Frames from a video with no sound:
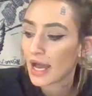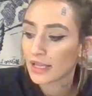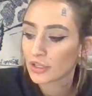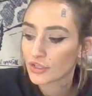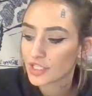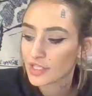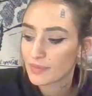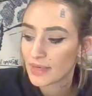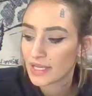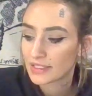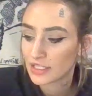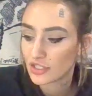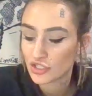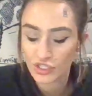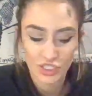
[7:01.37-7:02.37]
I learned to pay
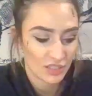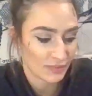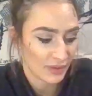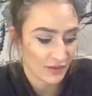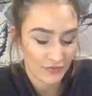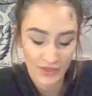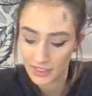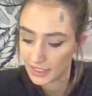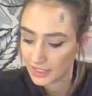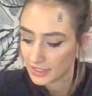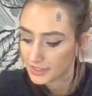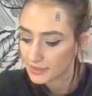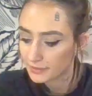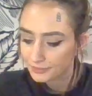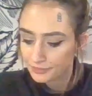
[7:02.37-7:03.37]
attention to my
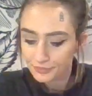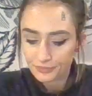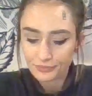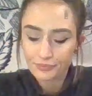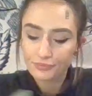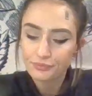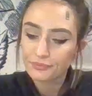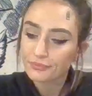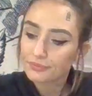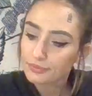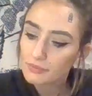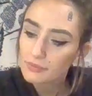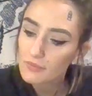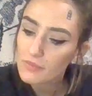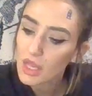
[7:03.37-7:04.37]
feelings.
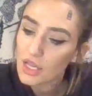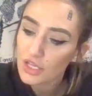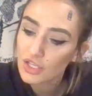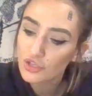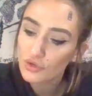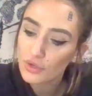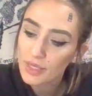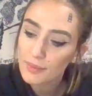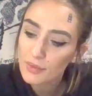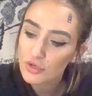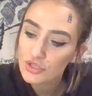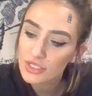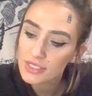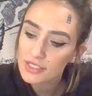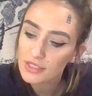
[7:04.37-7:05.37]
Your
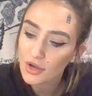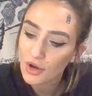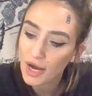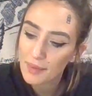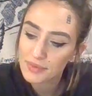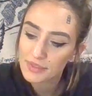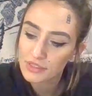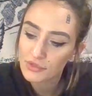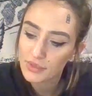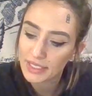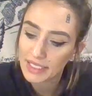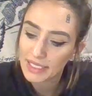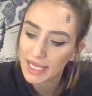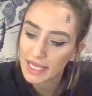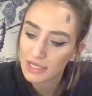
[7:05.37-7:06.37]
emotions are absolute
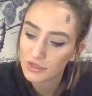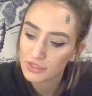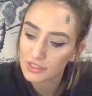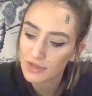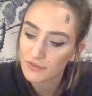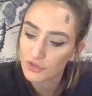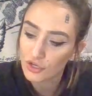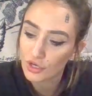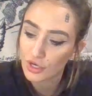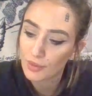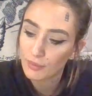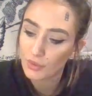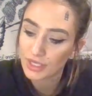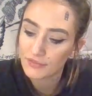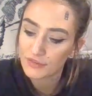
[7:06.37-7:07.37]
indicators of your
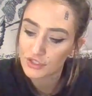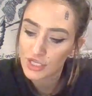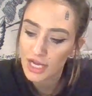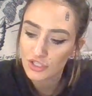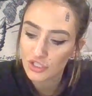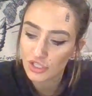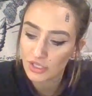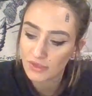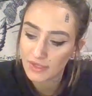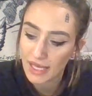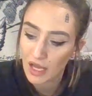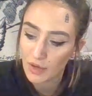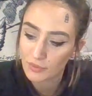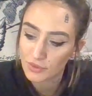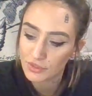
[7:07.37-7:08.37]
current point of attraction. They
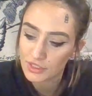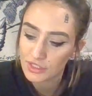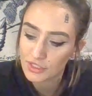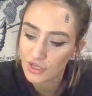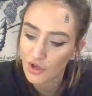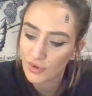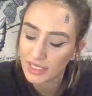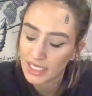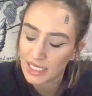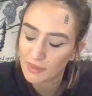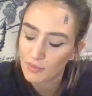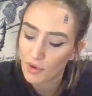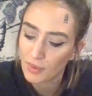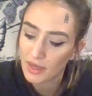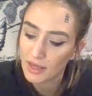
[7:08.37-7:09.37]
help you to know in any
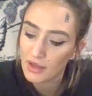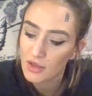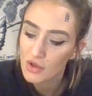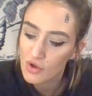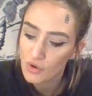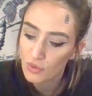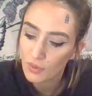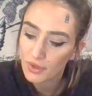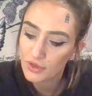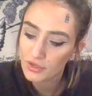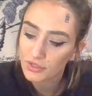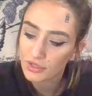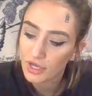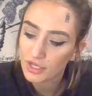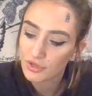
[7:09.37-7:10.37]
moment whether or
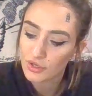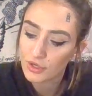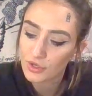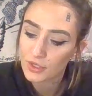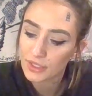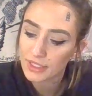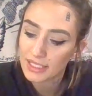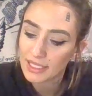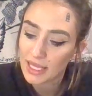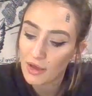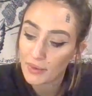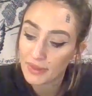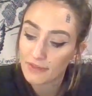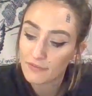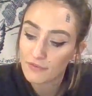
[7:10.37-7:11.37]
not you're currently
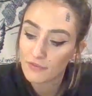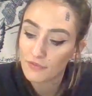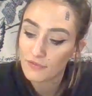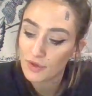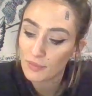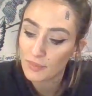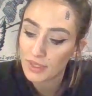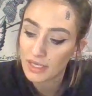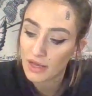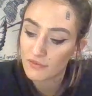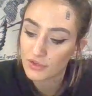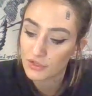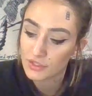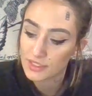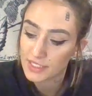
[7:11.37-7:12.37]
allowing the fulfillment of
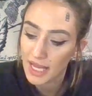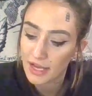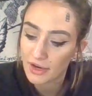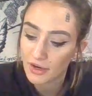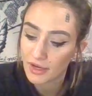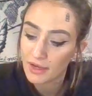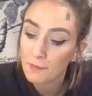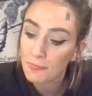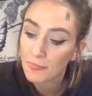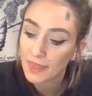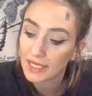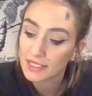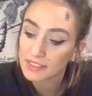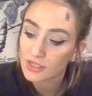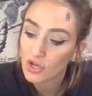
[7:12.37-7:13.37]
your desire.
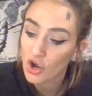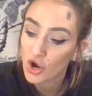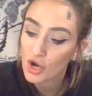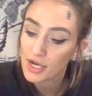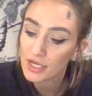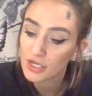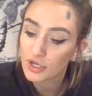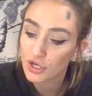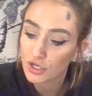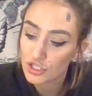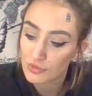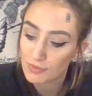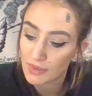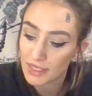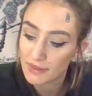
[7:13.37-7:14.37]
It is our
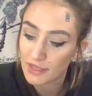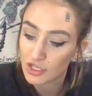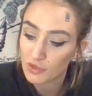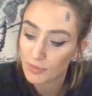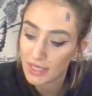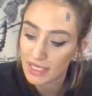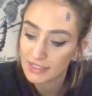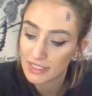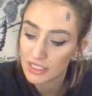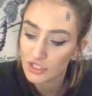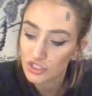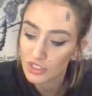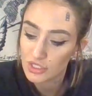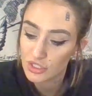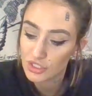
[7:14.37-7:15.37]
encouragement that you pay
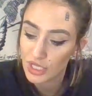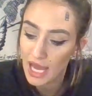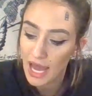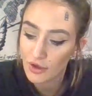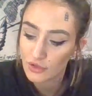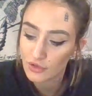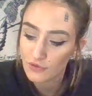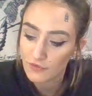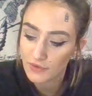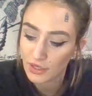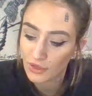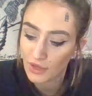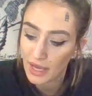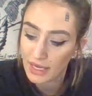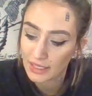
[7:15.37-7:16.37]
attention to how you
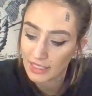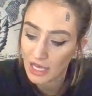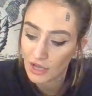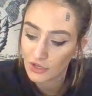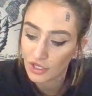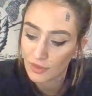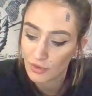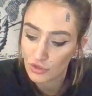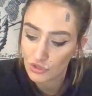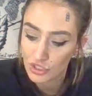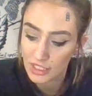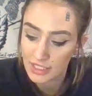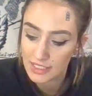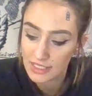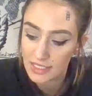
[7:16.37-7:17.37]
feel and allow your
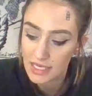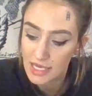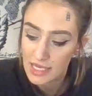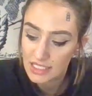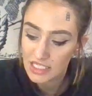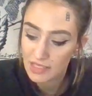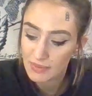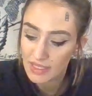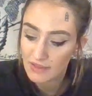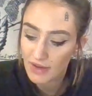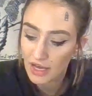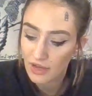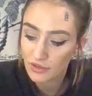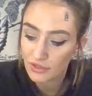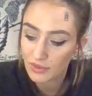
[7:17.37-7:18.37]
emotions to be the
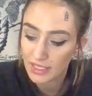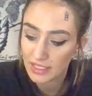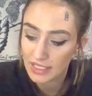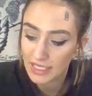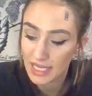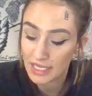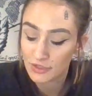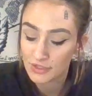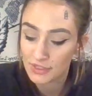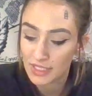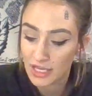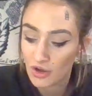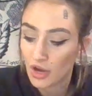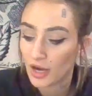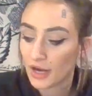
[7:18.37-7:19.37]
value indicators
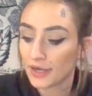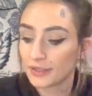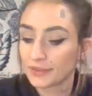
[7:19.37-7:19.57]
they are.